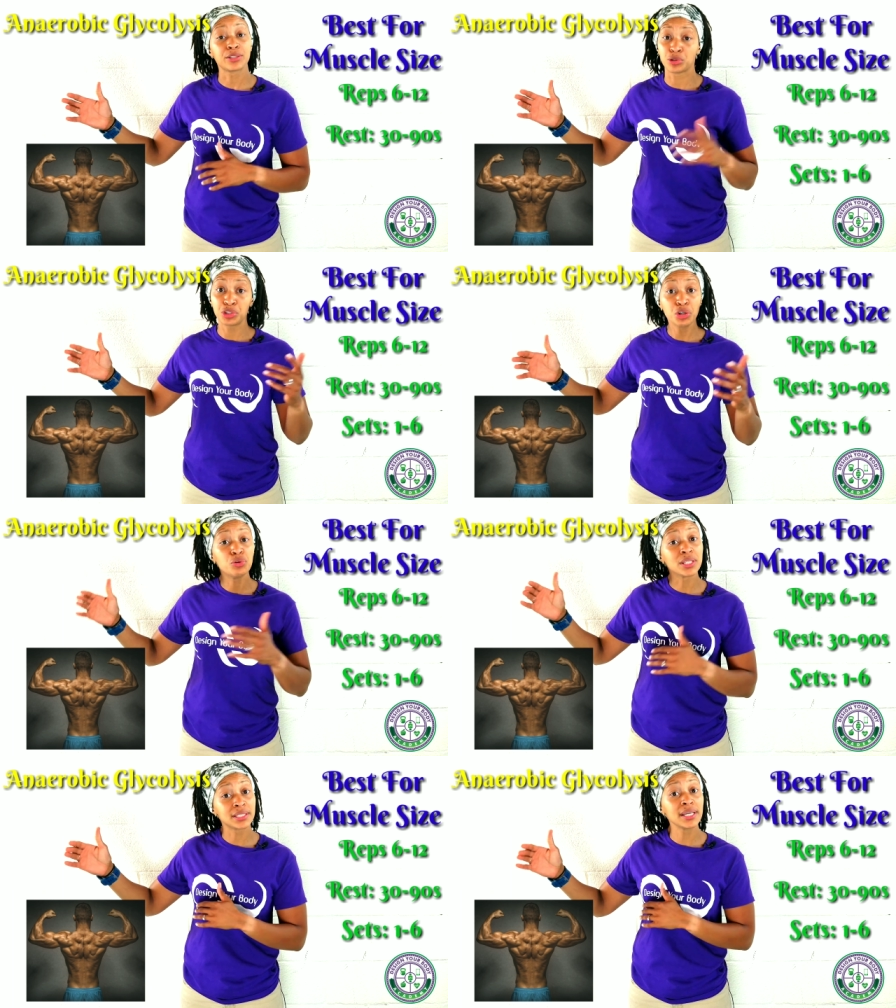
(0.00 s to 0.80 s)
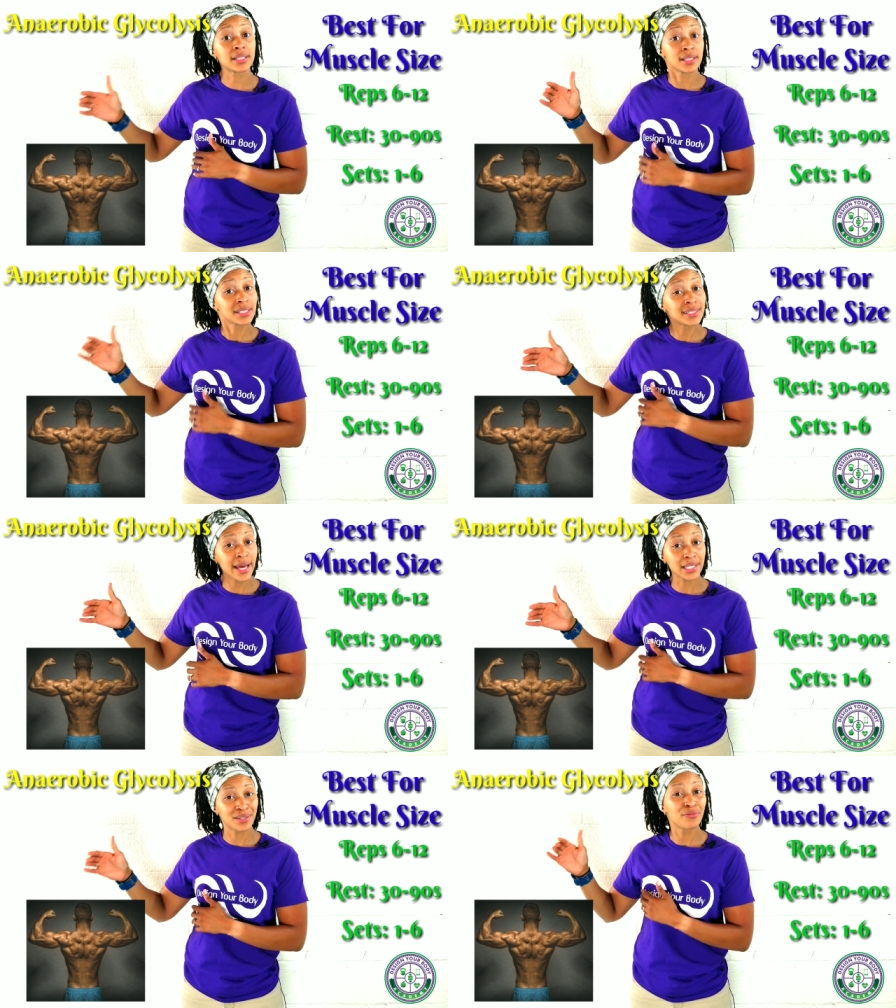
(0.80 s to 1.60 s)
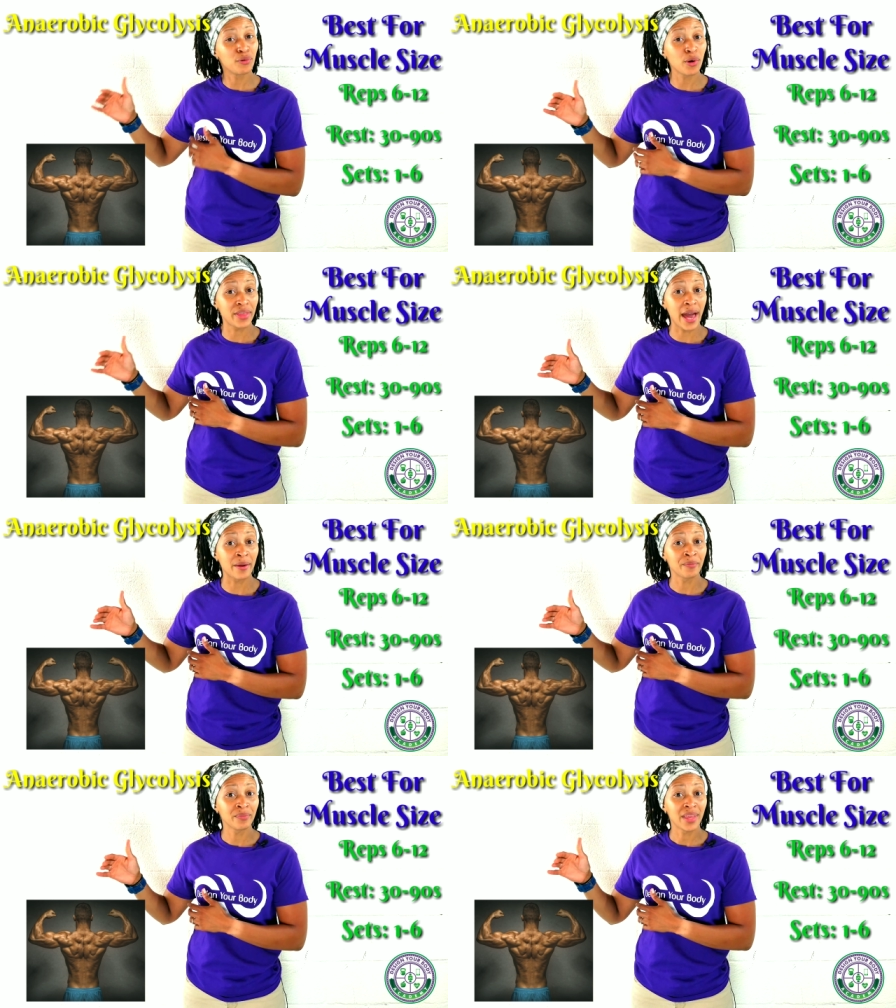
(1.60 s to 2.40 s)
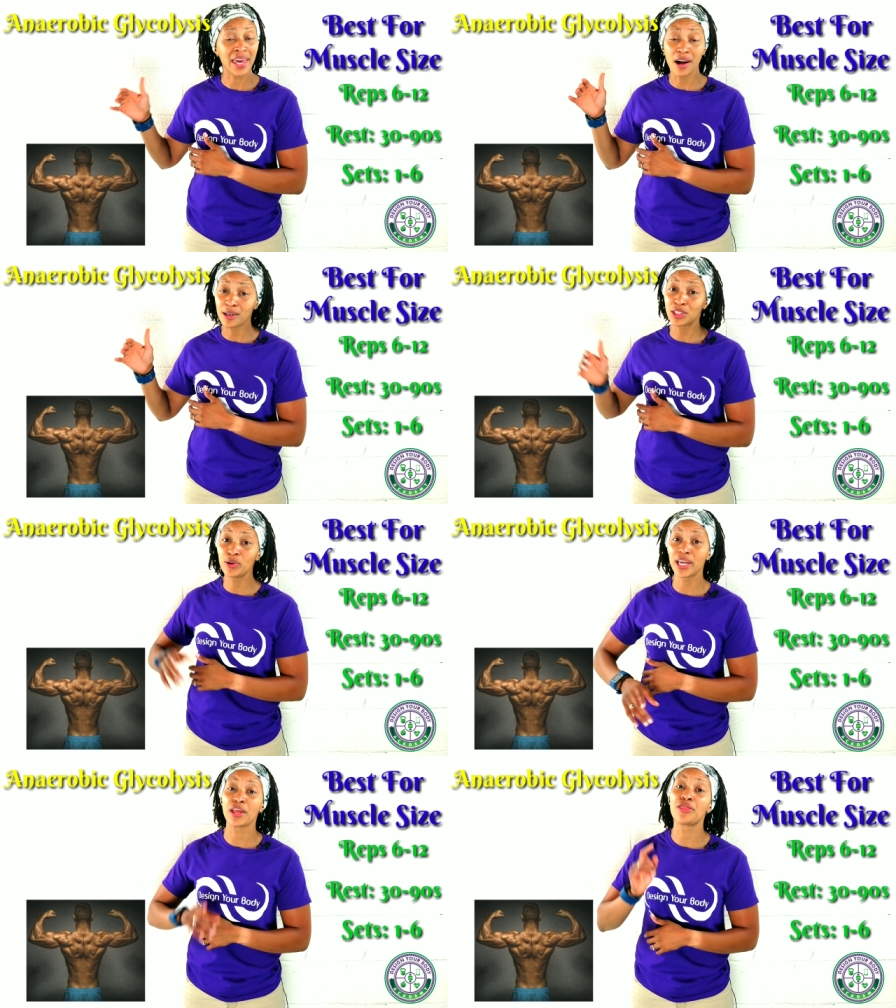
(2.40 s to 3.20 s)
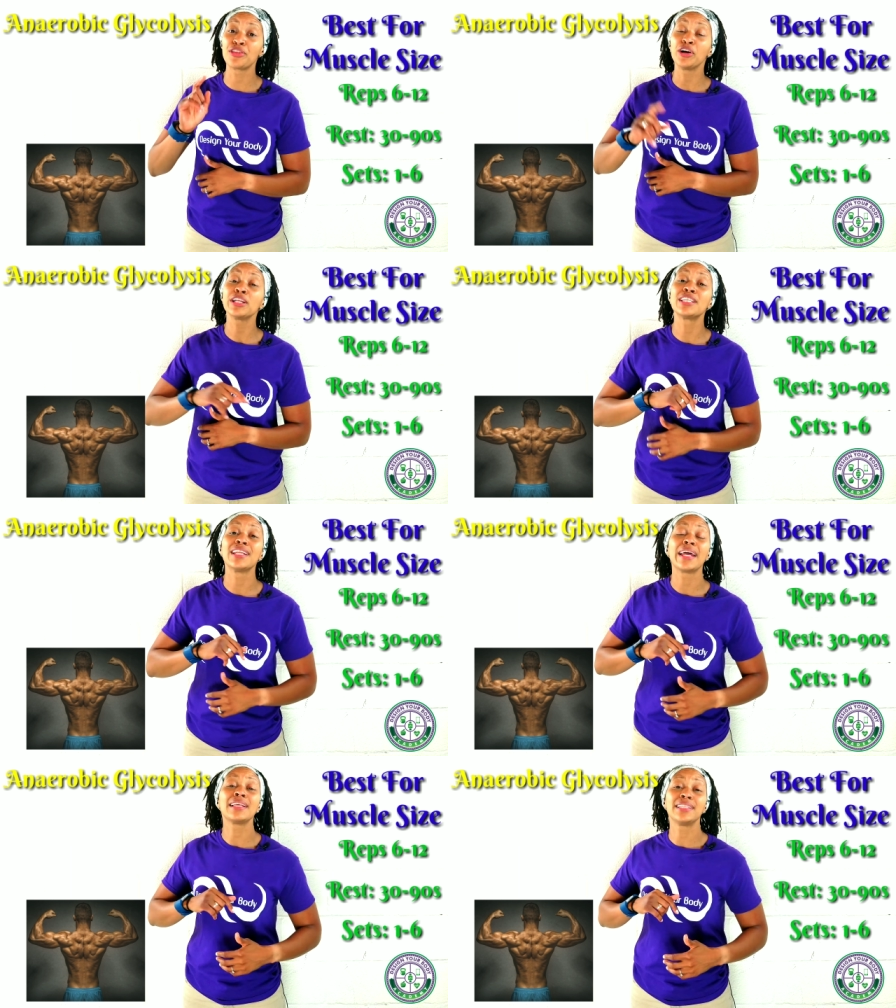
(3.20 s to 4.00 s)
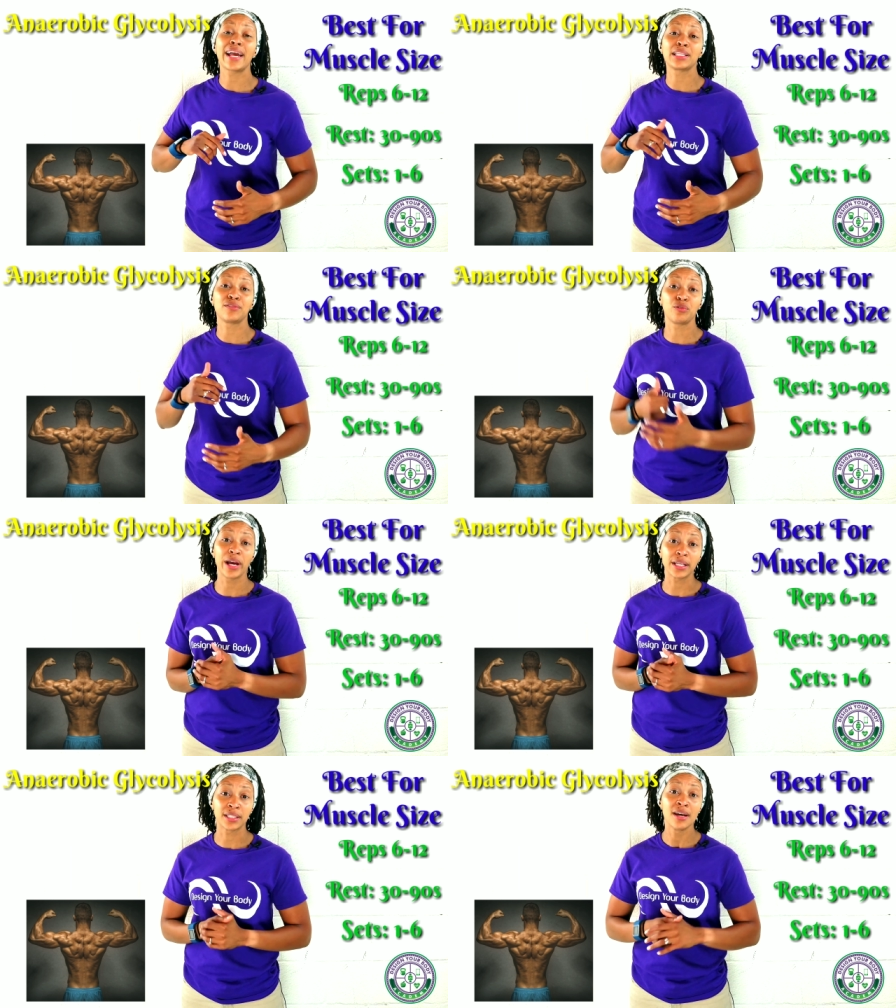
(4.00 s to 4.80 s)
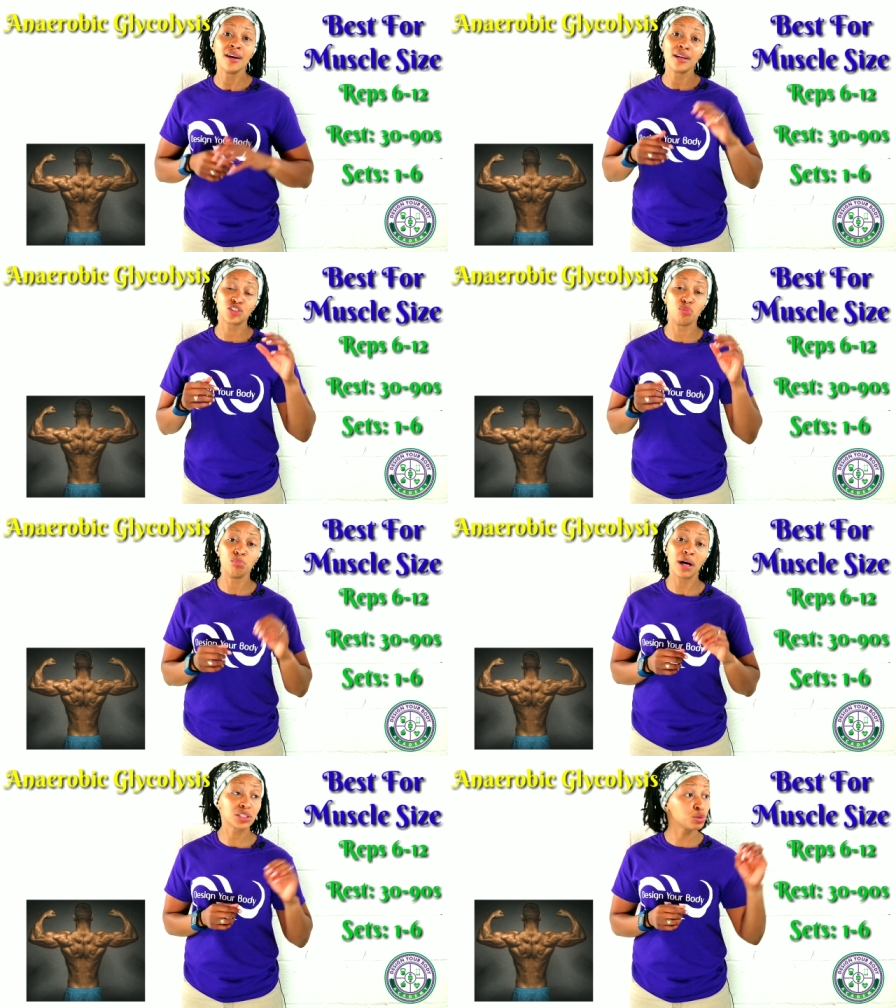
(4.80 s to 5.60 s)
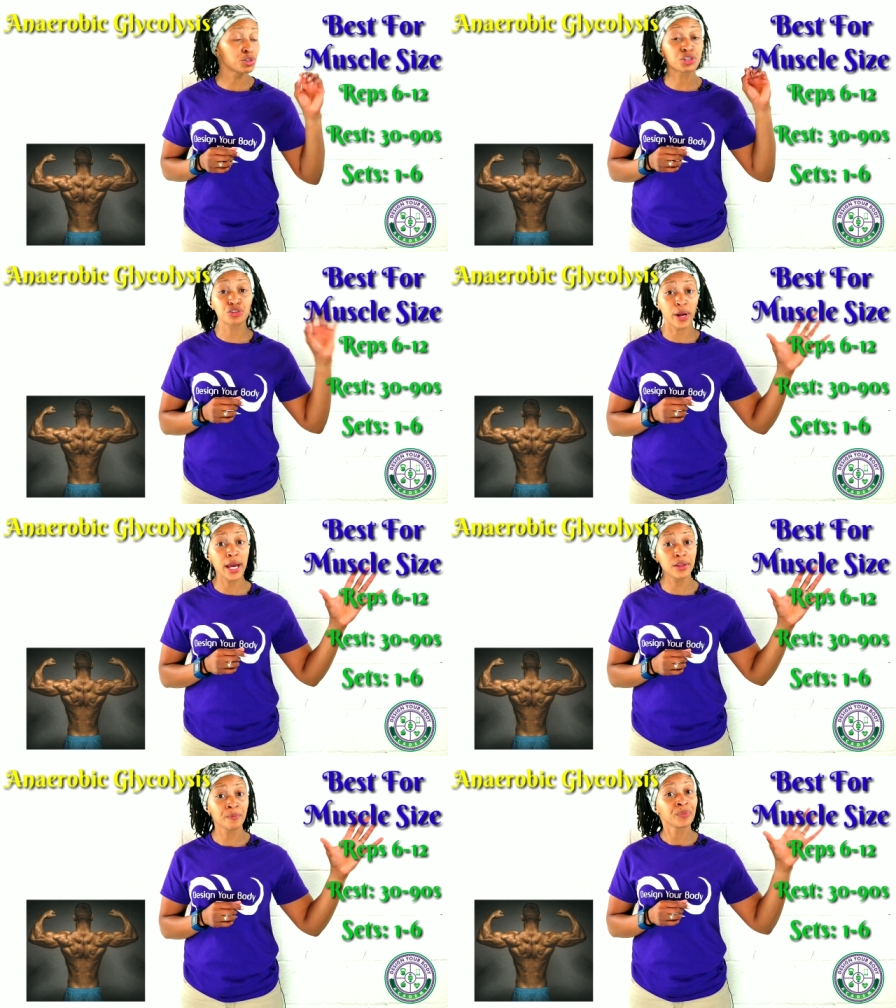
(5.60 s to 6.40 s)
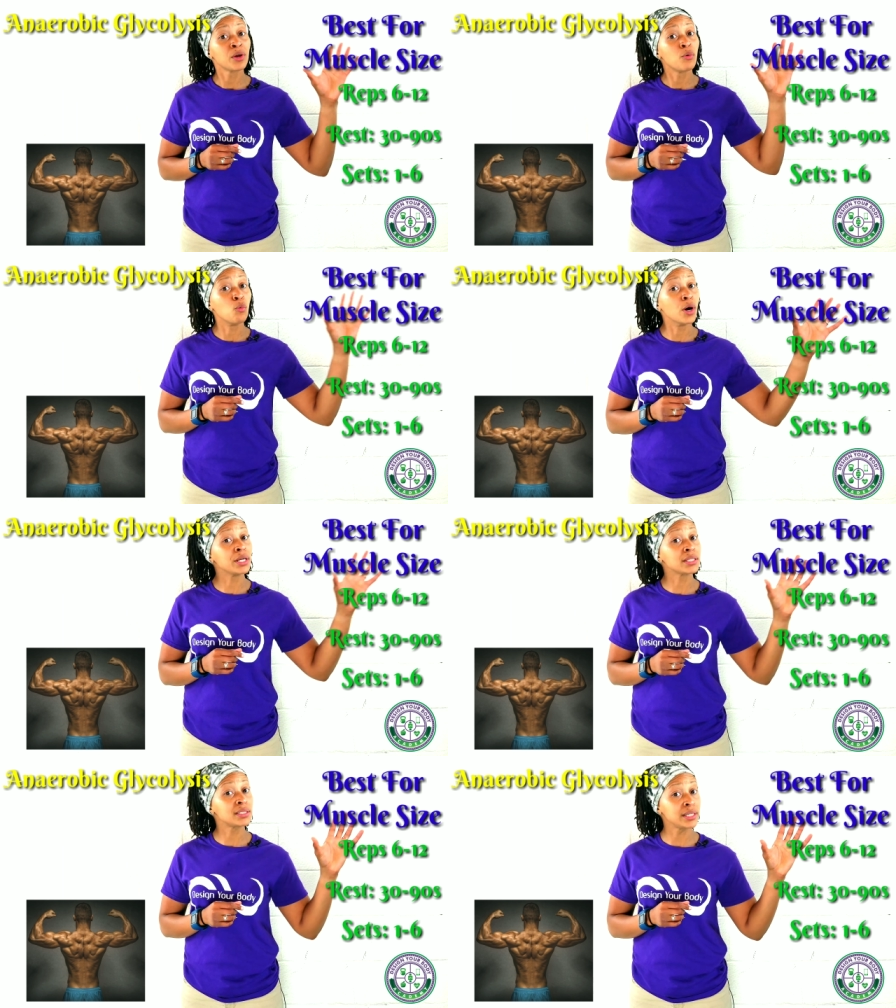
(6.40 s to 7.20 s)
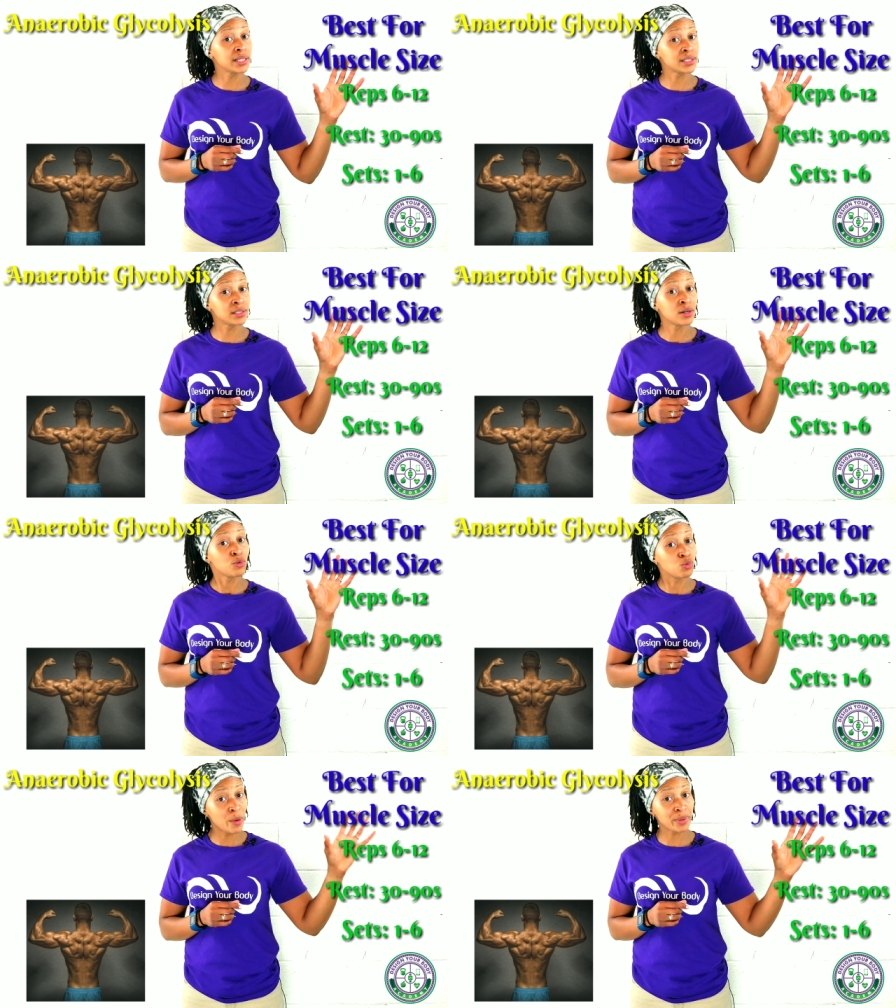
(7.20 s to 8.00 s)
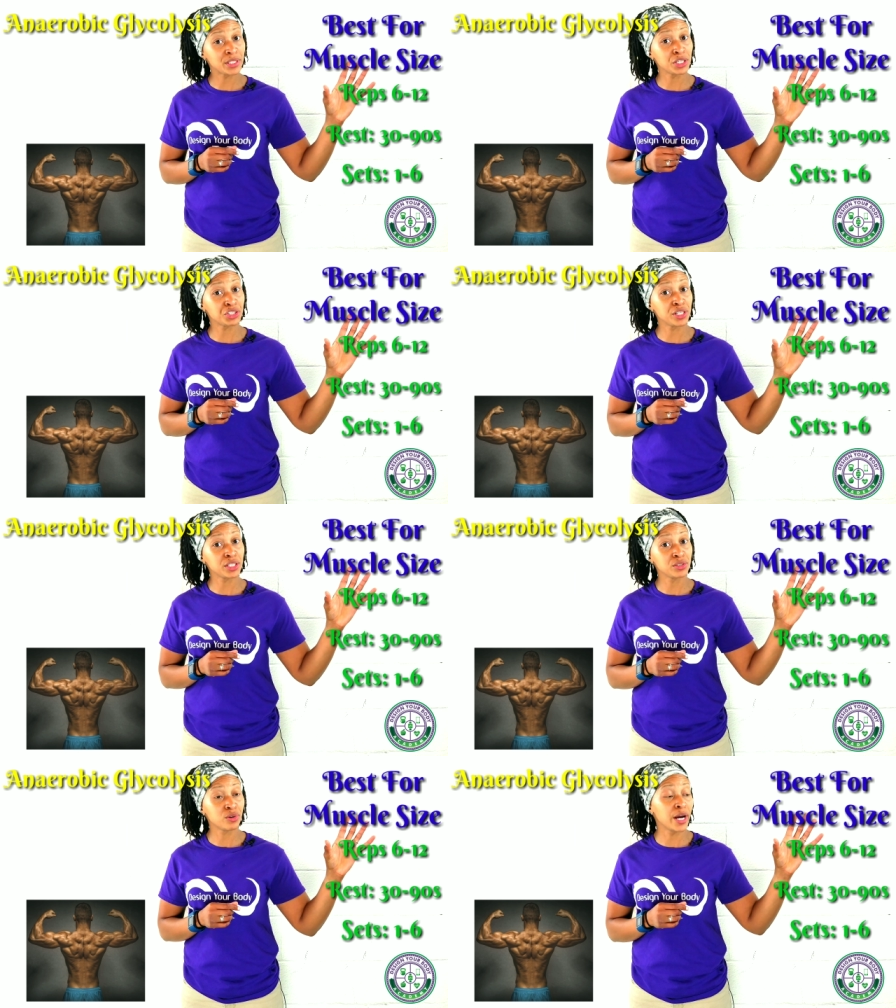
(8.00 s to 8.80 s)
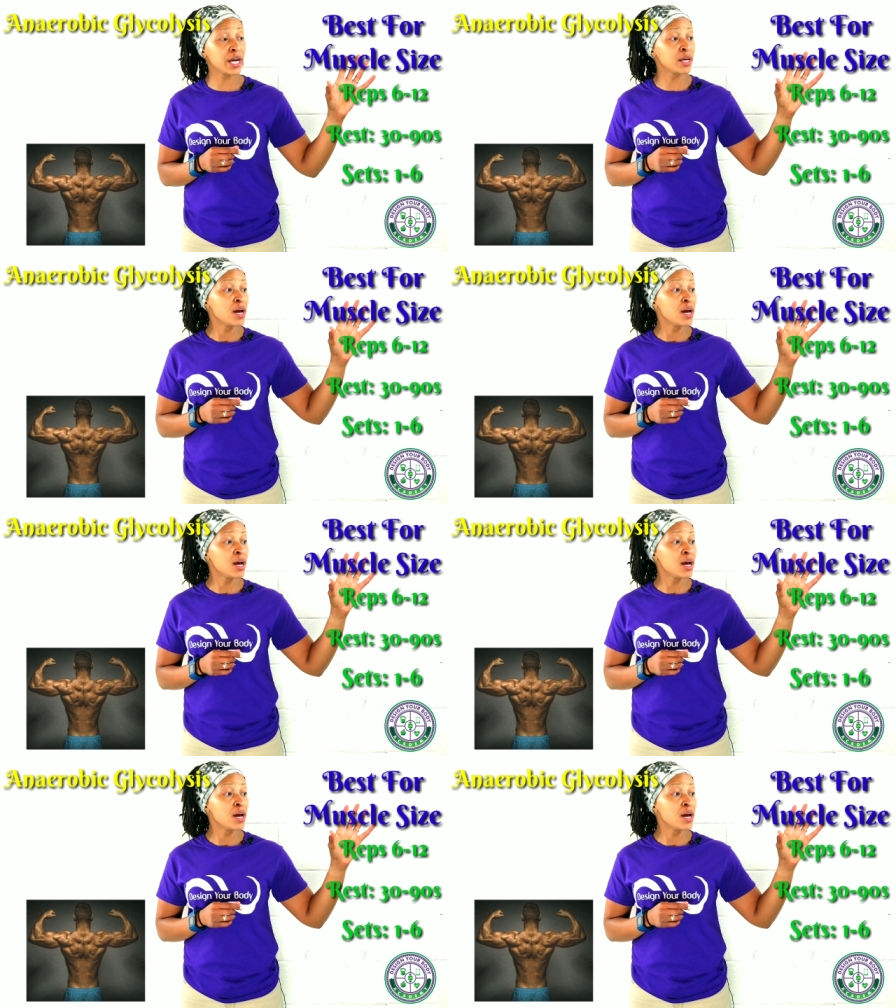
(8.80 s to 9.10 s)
or 2 and 6 sets for that. And also, again, 30 to 90 seconds of rest. So muscle strength, 1 to 6 repetitions, right?